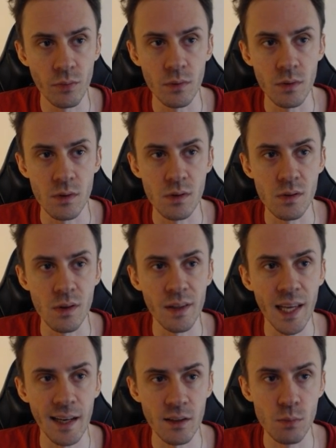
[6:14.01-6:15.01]
This is the
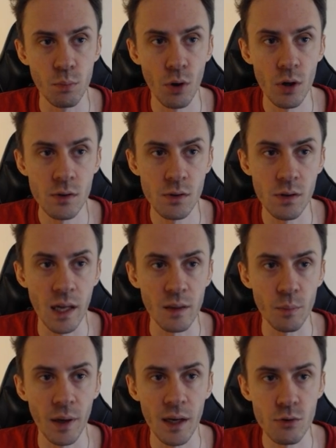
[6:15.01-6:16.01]
next boss
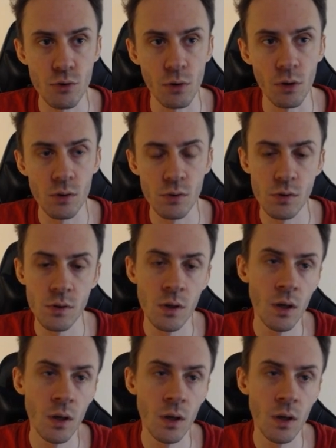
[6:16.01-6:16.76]
that patrols